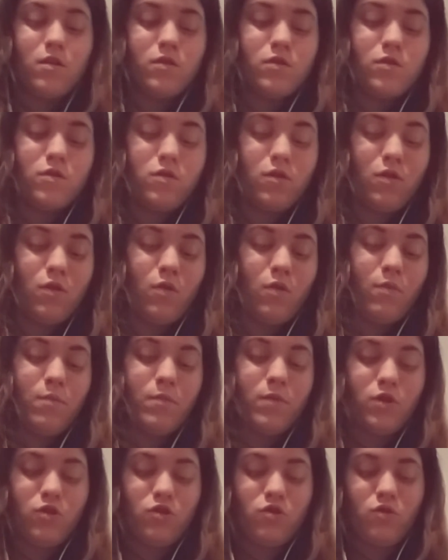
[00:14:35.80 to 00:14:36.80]
So I'm
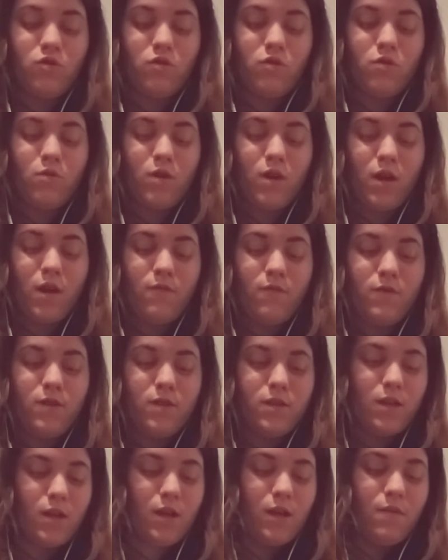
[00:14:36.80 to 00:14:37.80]
going to show you what I have
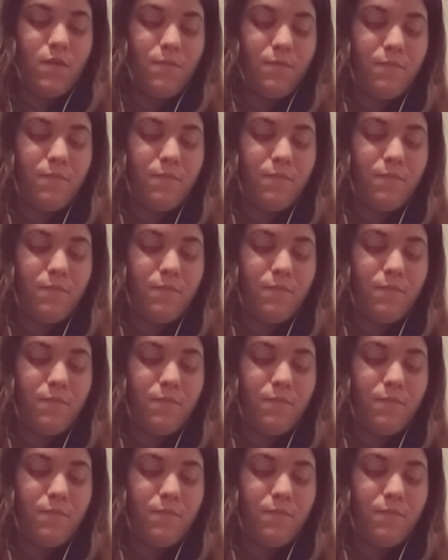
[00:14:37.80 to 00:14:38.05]
inside.